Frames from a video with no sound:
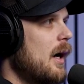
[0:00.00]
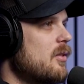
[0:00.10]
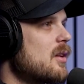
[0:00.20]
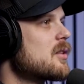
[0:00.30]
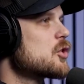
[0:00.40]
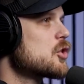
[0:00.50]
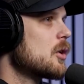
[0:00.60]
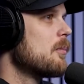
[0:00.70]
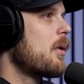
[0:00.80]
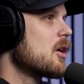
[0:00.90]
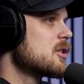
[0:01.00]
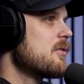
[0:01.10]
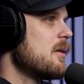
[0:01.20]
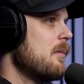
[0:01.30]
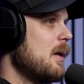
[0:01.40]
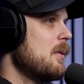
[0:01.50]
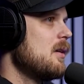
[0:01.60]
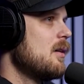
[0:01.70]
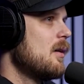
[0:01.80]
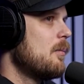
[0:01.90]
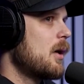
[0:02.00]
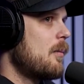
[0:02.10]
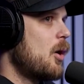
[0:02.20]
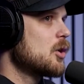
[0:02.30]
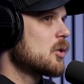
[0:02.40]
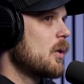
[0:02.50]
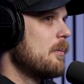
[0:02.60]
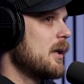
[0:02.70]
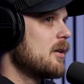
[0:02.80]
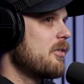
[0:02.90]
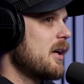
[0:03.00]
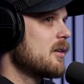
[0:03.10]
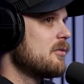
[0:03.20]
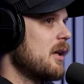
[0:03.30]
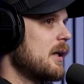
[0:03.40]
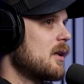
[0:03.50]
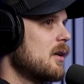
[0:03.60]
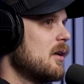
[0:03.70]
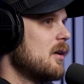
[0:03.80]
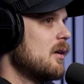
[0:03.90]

I think there's certain parts of it maybe, but I'm also a big fan of, like,